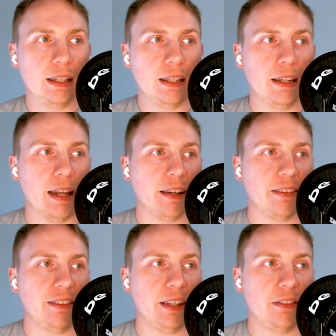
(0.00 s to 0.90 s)

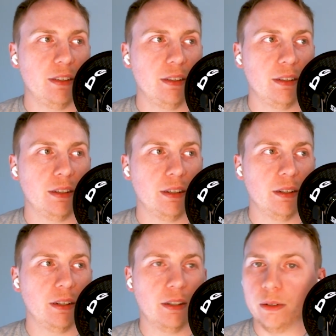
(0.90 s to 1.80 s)
next season.
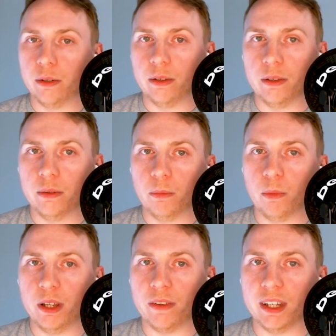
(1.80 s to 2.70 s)
What
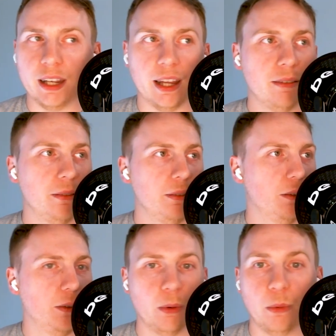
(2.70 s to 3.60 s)
do you think of that?
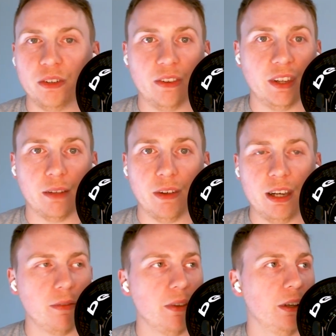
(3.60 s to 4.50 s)
Or what do you think of
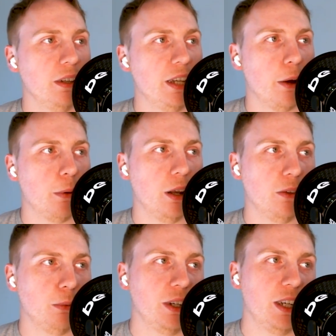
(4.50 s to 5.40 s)
any of the outright
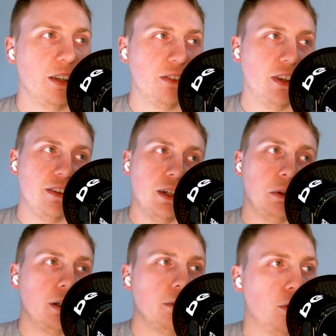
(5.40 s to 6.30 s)
odds? We're looking at City
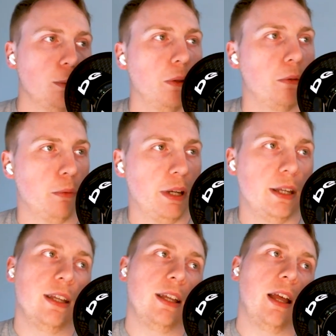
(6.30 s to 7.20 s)

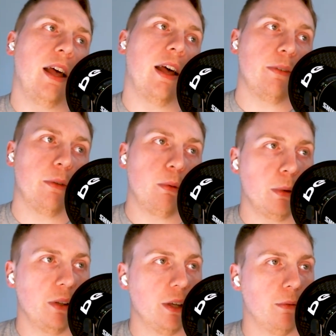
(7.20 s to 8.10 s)
2.3, Arsenal
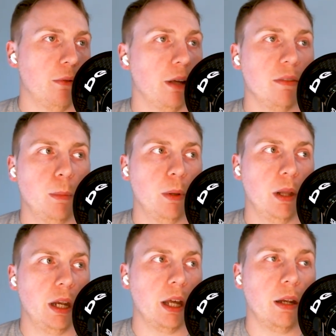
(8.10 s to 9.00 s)
3.75, Liverpool
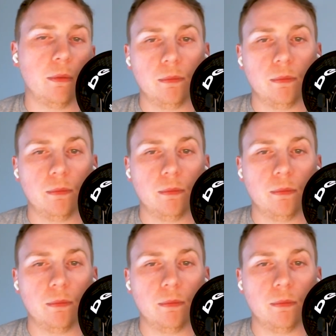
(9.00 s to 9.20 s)
at 9.